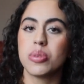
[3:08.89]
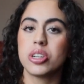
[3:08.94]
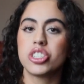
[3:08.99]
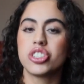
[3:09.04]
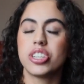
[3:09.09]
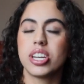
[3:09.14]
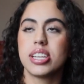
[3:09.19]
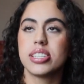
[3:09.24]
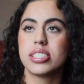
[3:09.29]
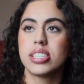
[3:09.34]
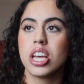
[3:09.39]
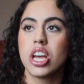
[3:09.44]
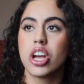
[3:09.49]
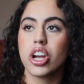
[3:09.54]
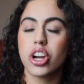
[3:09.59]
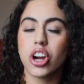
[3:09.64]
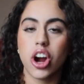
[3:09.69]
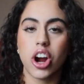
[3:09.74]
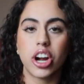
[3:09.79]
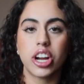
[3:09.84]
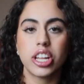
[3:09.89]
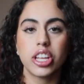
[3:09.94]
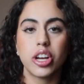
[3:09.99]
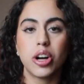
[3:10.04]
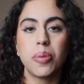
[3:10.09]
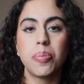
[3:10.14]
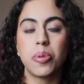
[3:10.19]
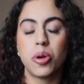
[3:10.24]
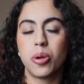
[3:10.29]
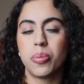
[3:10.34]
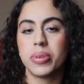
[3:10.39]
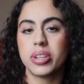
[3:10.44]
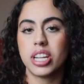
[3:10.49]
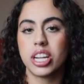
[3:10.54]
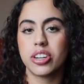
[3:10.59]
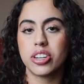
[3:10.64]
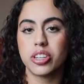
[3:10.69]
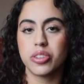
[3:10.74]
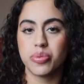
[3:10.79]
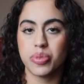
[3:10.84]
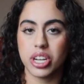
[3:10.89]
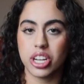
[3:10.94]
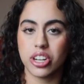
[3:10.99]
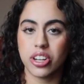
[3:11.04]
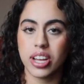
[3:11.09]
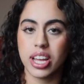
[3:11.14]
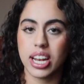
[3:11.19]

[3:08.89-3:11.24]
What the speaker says: which is cardiopulmonary and renal,